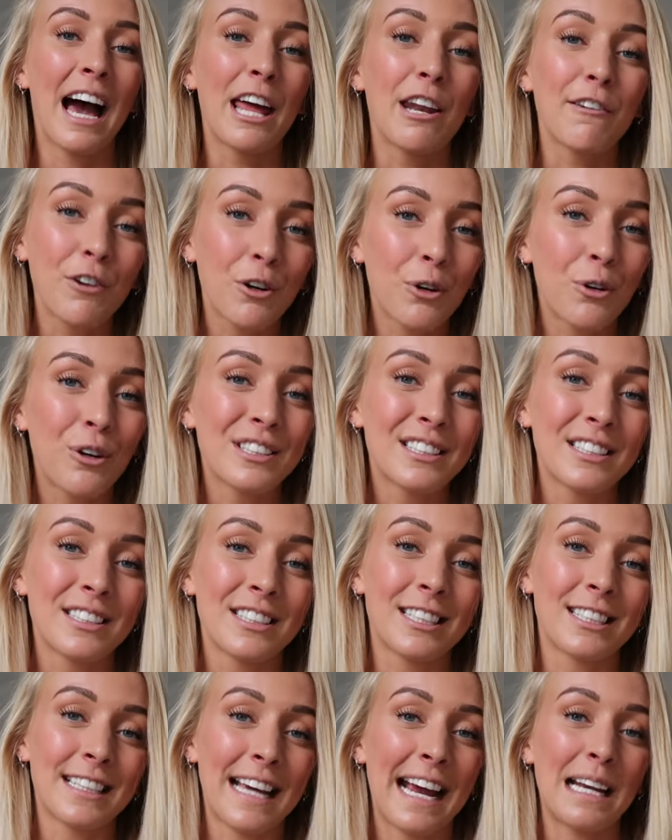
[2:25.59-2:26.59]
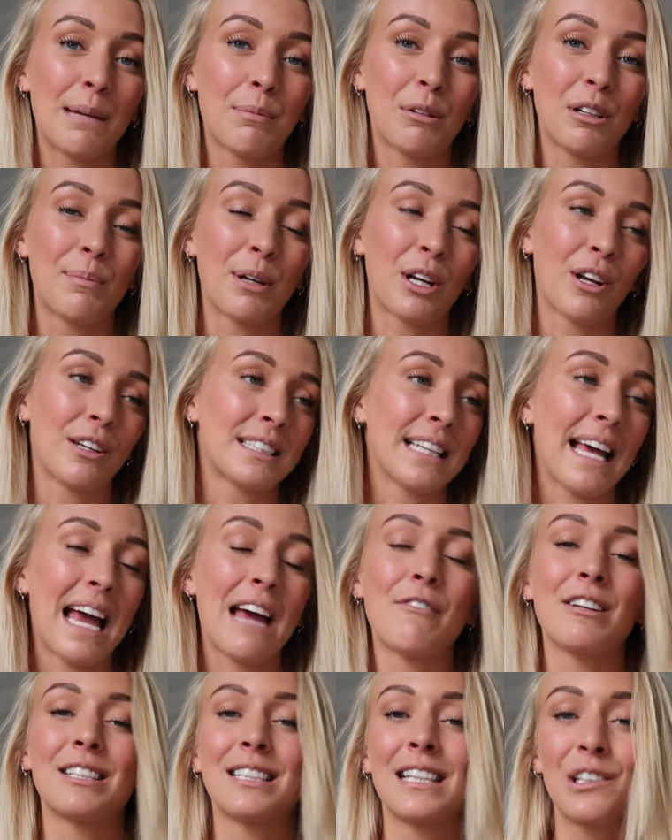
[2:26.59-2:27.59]
And of course, sustainable, because
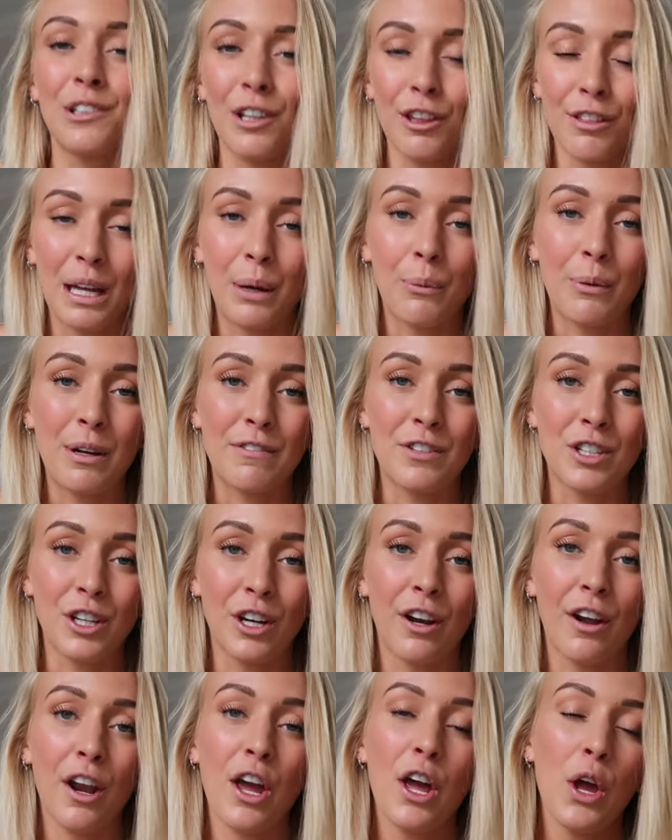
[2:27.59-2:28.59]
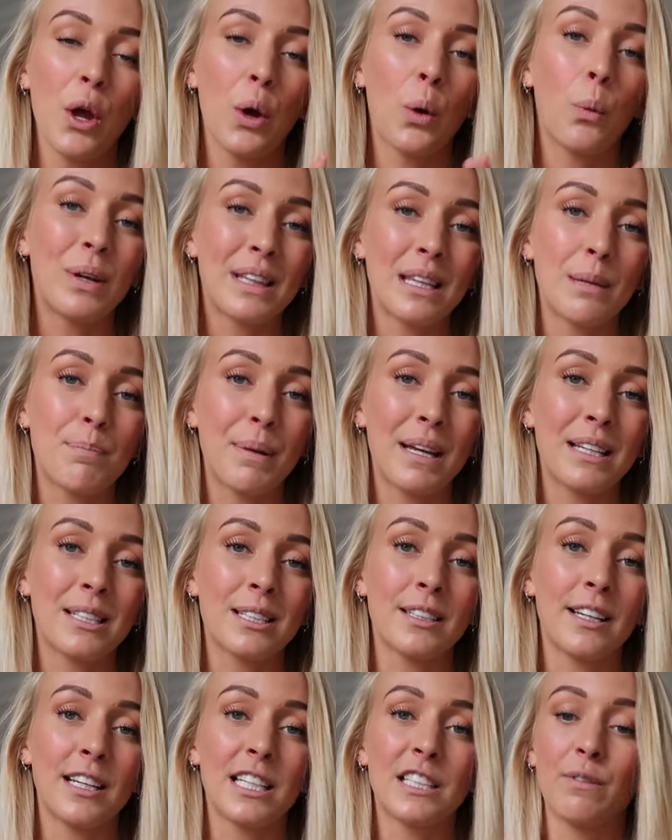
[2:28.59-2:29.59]
every single thing we've done with the
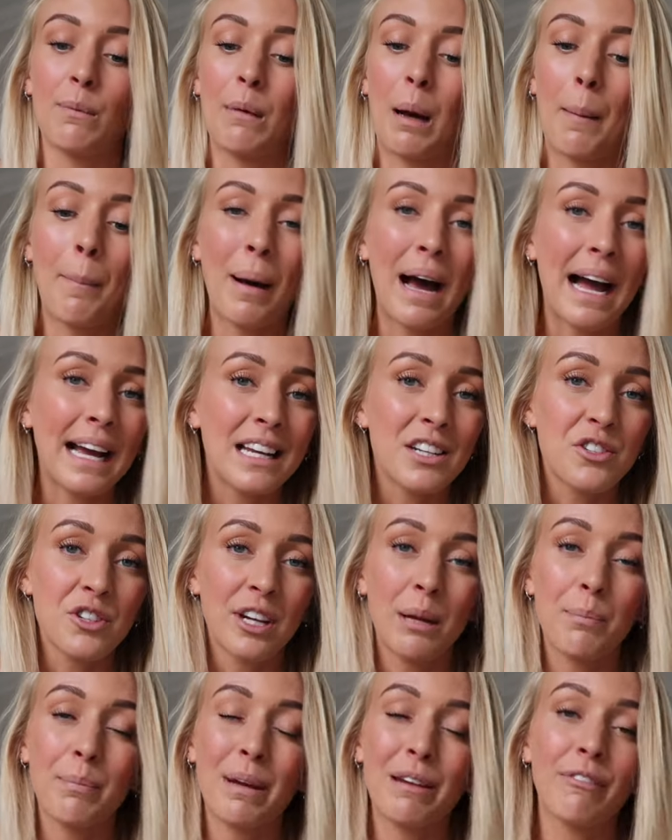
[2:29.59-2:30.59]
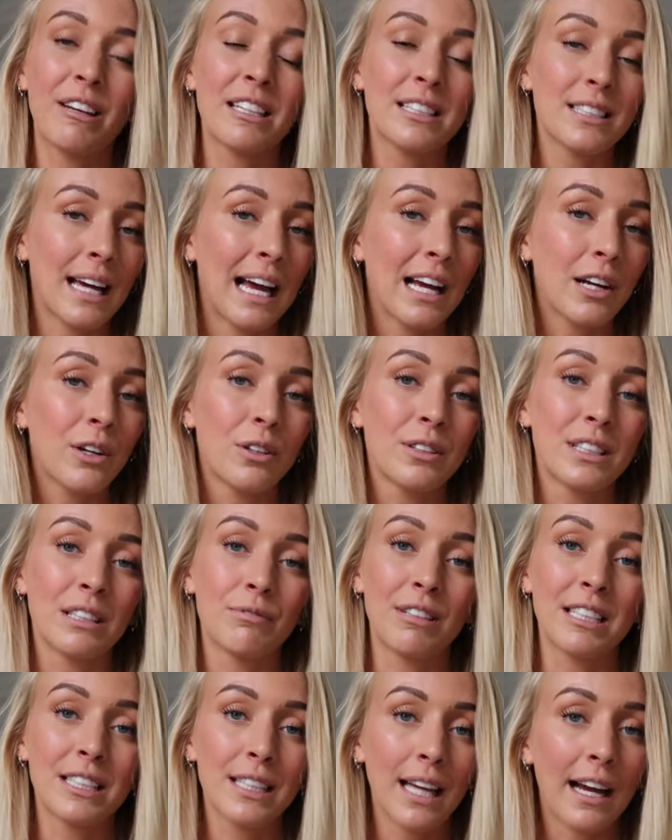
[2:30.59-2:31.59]
business, from our packaging being recycled
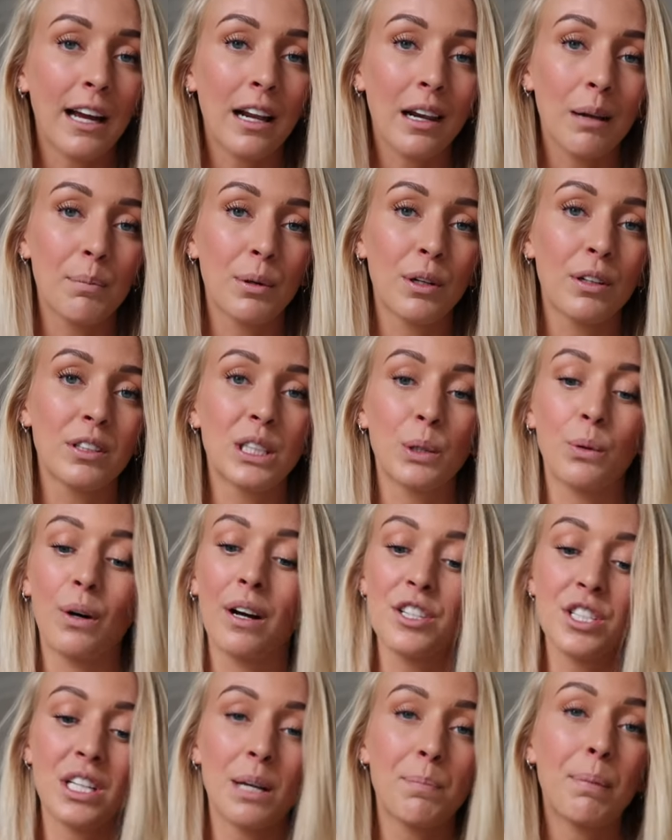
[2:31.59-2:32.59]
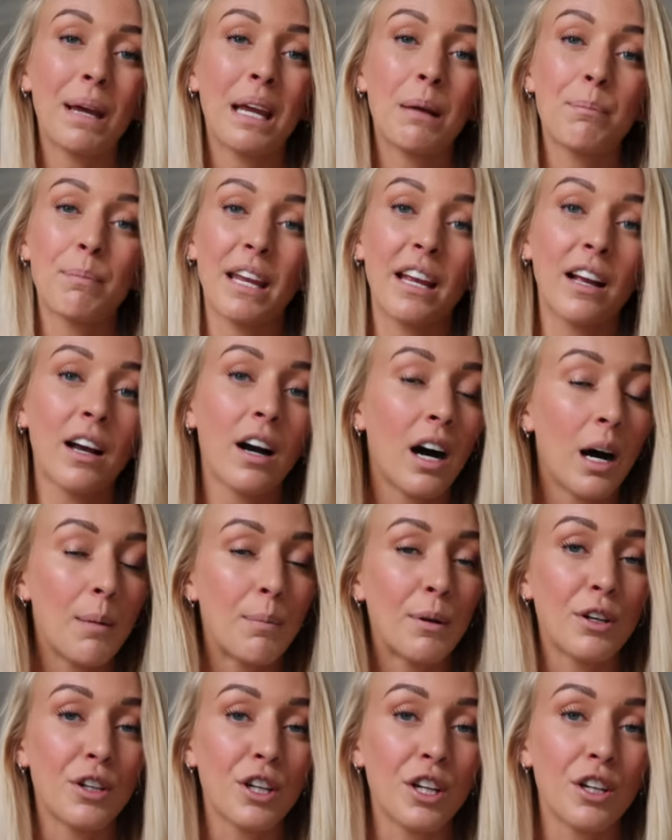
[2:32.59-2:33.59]
and recyclable to our shipping being
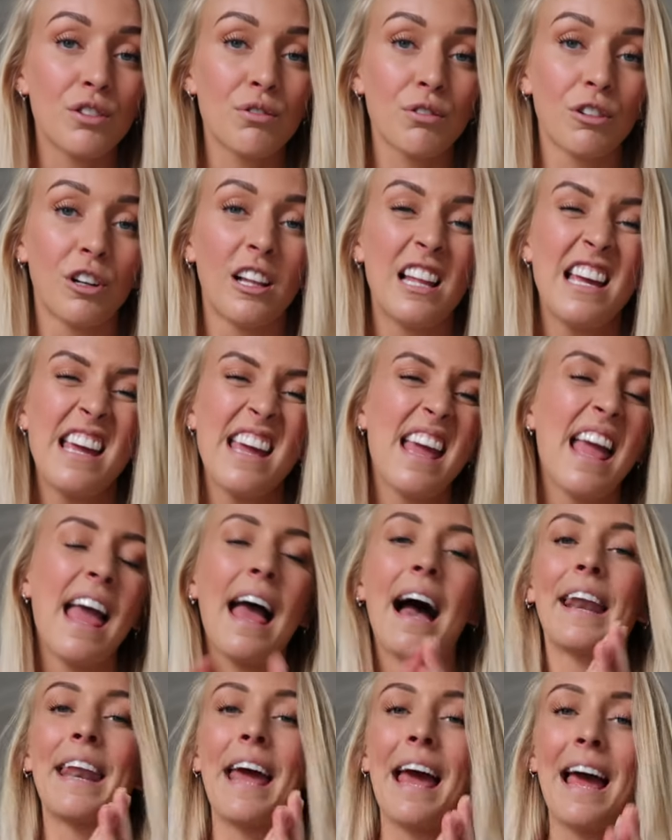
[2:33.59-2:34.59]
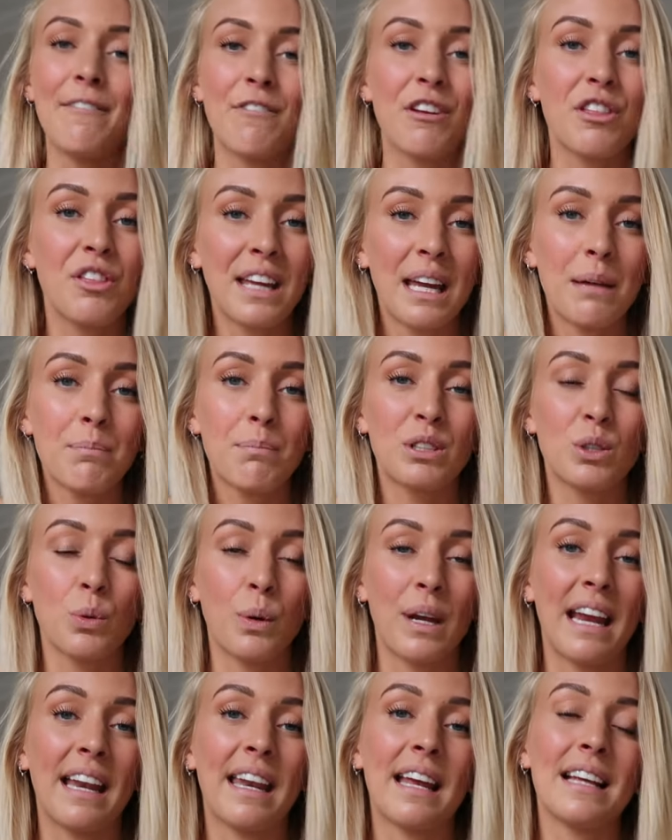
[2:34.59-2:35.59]
carbon neutral and everything in
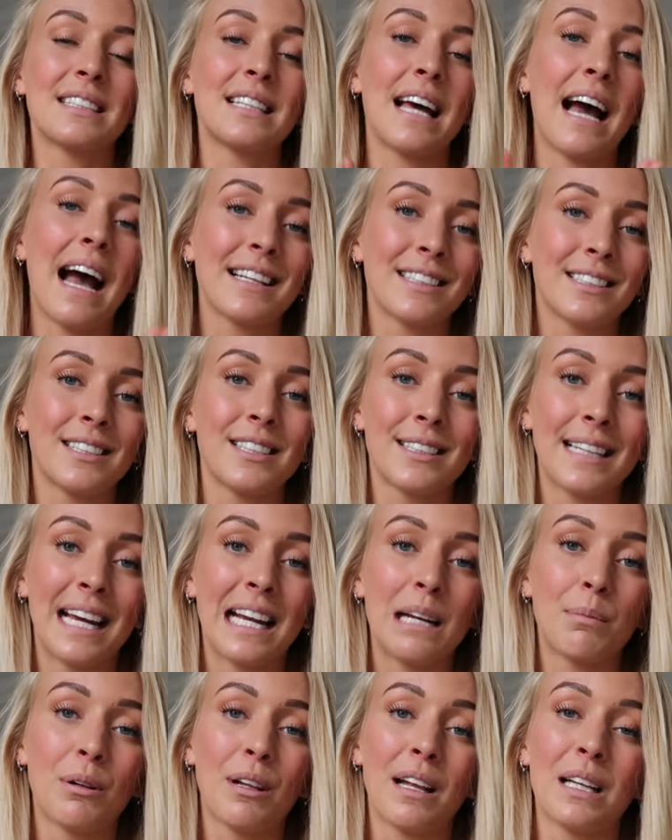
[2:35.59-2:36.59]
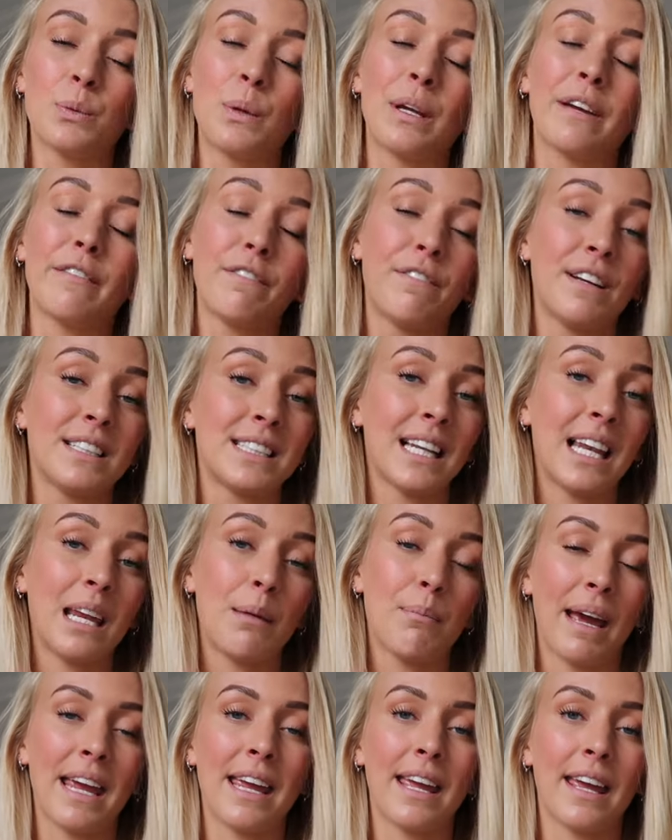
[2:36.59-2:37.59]
between, is as sustainable as we can
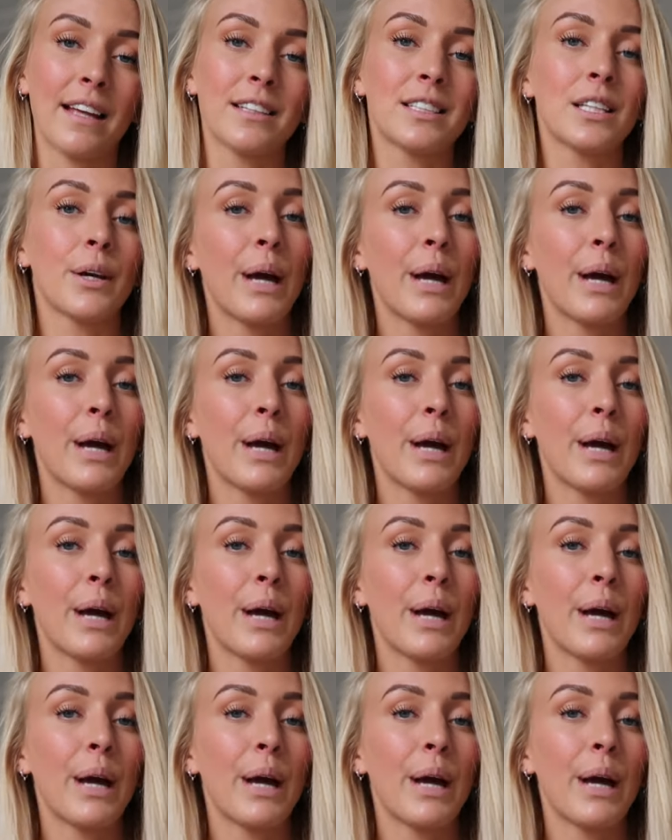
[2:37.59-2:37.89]
physically make it.